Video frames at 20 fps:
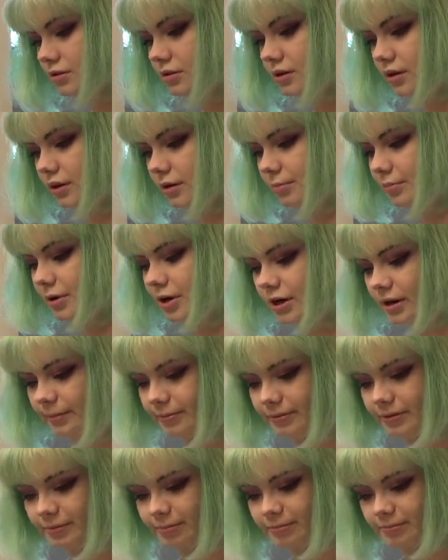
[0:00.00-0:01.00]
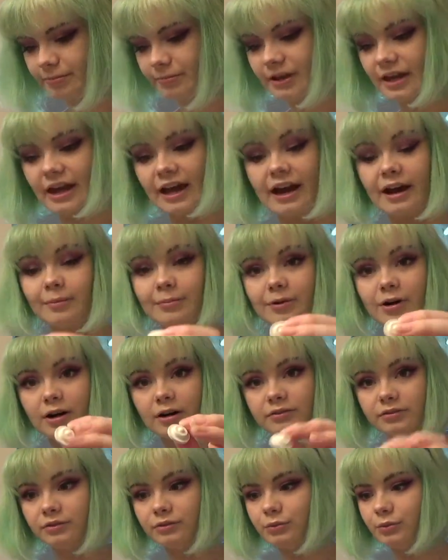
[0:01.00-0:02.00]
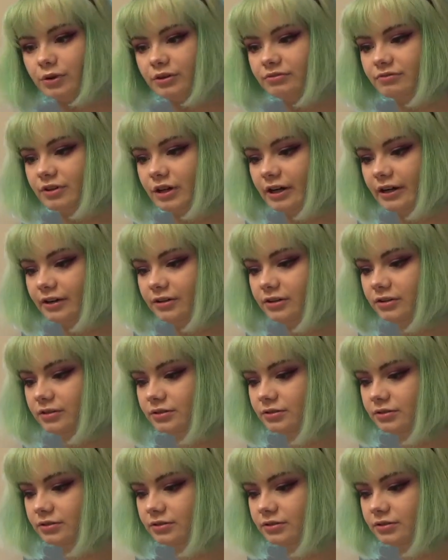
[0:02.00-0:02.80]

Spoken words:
I'm going to pop the cap off of one vial.